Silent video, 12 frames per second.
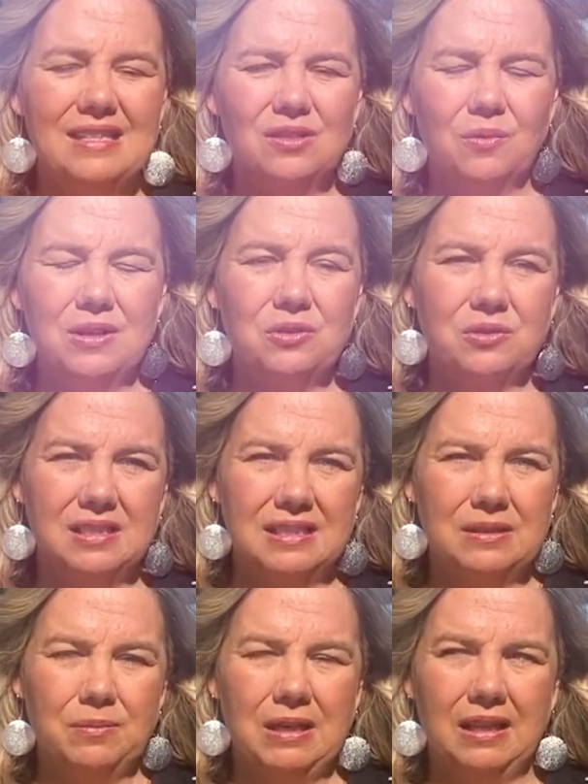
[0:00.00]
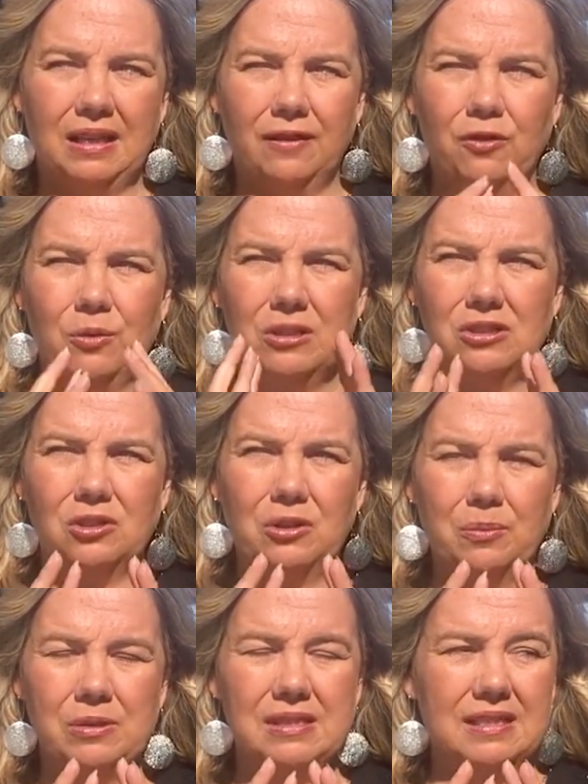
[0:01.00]
it's so interesting to me. Like if you want to start
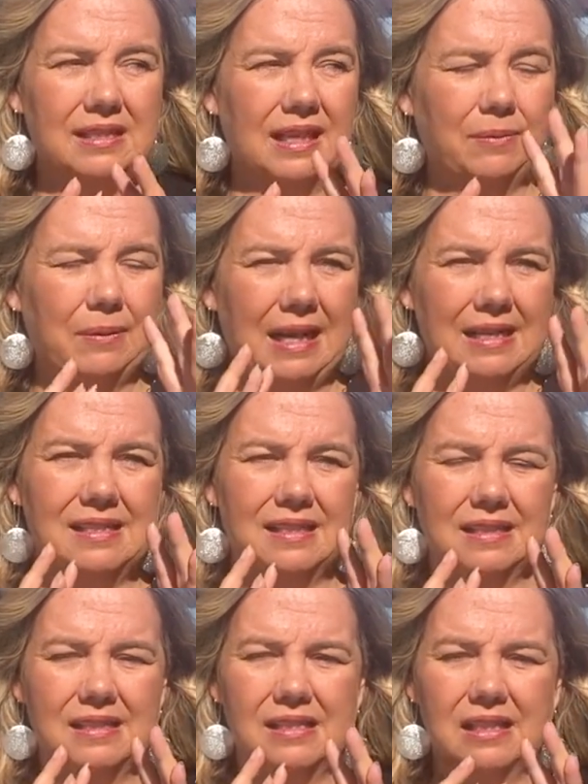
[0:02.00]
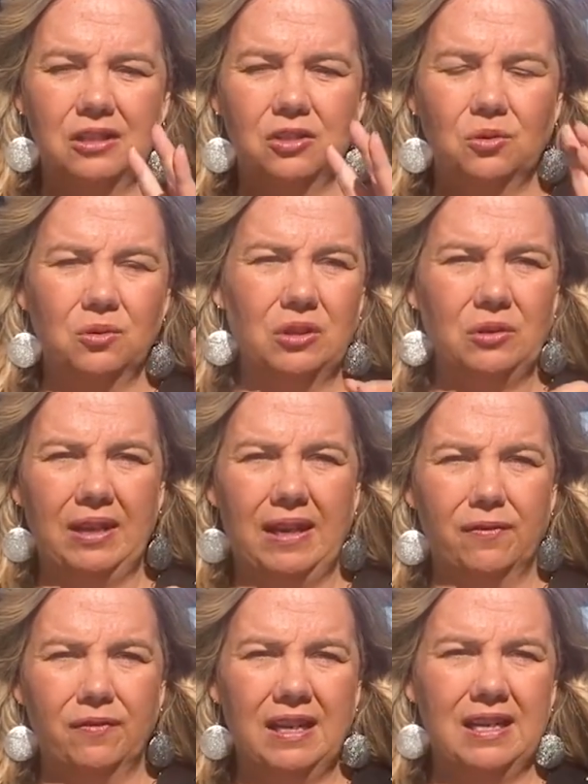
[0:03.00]
a business, I'm constantly seeing new little
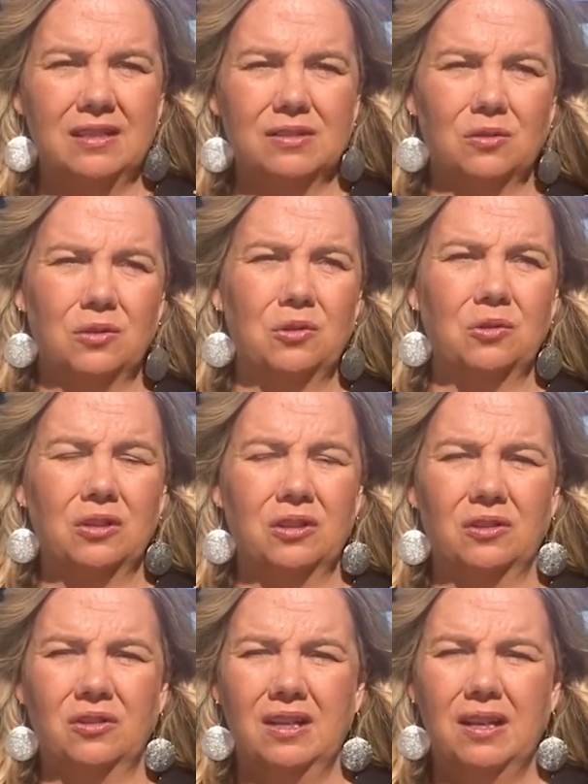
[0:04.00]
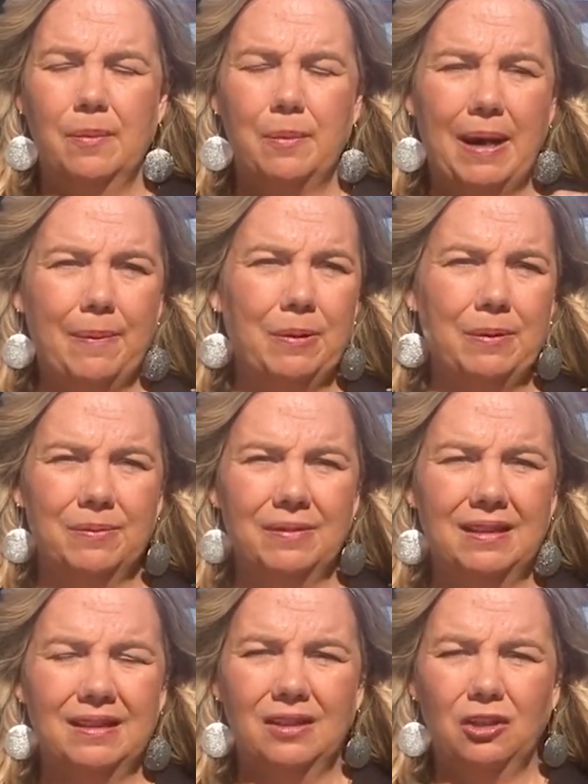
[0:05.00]
cafes or new little pop-up
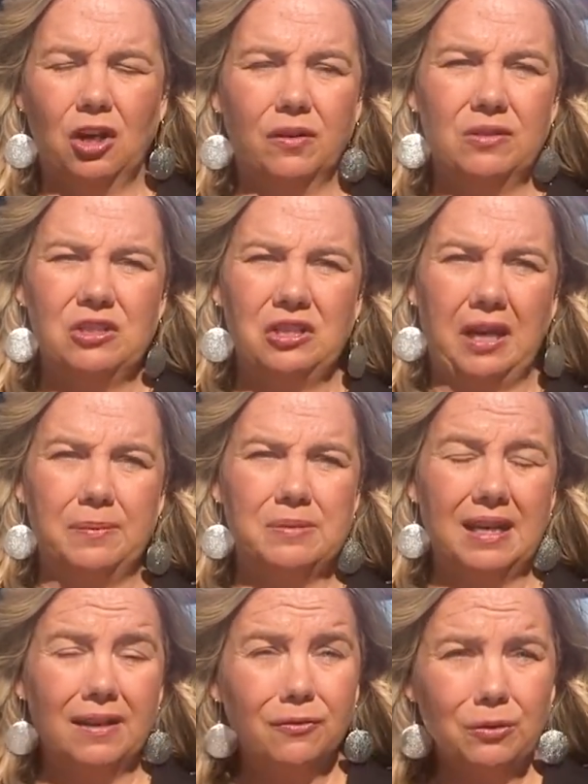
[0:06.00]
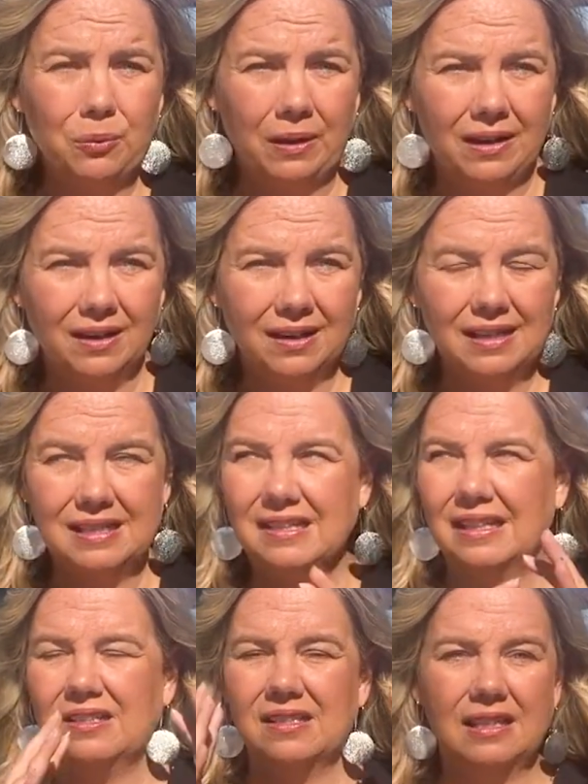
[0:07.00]
coffee shops everywhere. It's
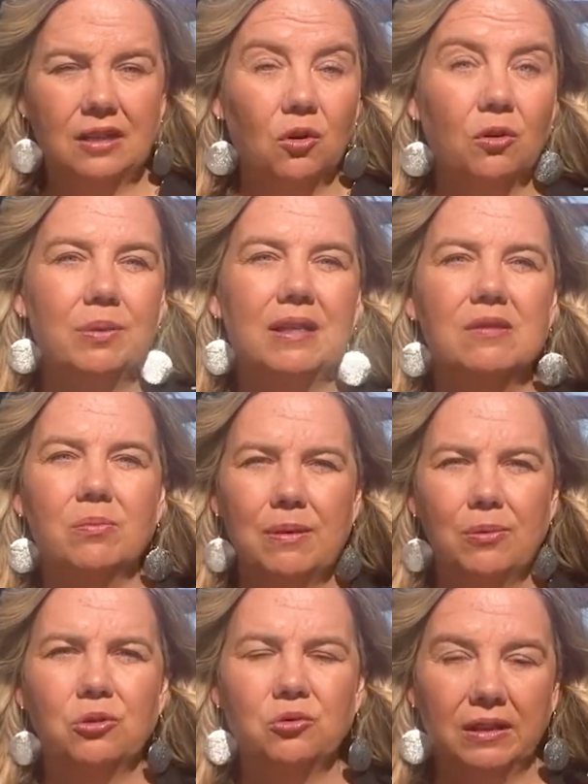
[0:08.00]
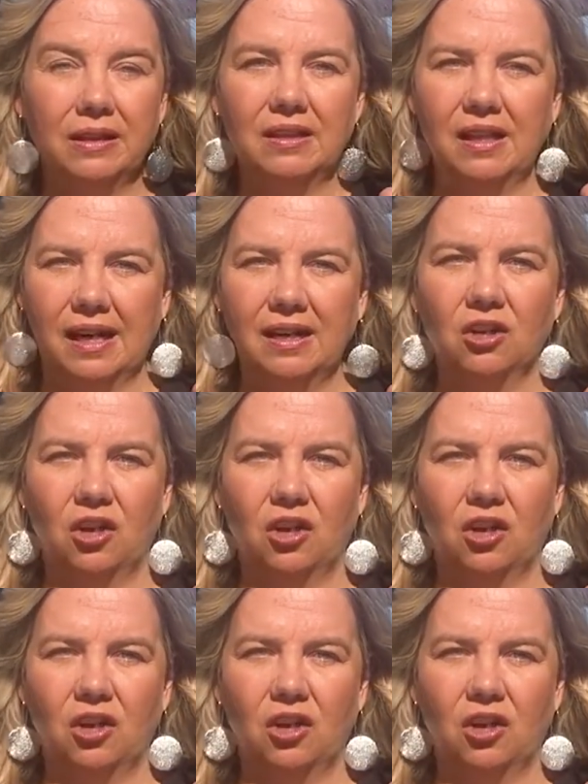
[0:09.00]
like doesn't get old because people drink a lot of